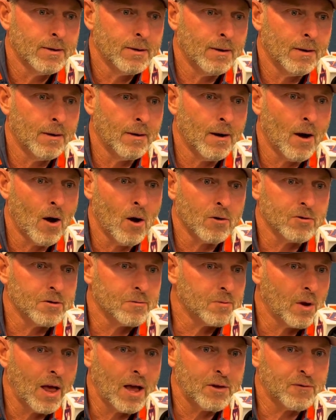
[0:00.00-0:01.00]

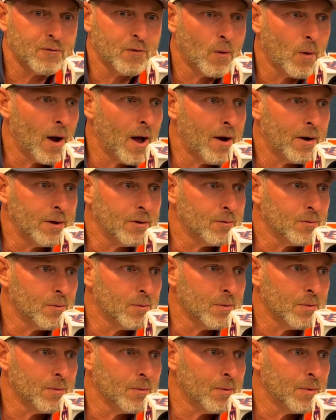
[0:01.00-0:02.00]
Alsop's last four outings
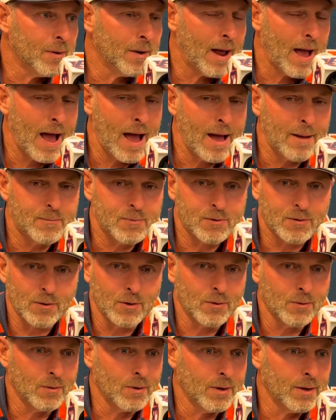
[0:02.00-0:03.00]
were
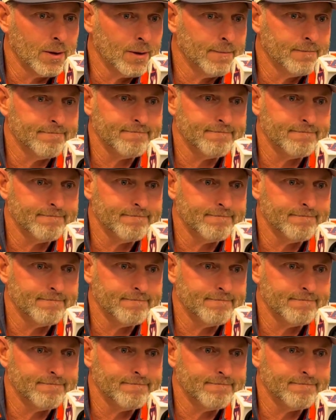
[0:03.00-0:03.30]
absolutely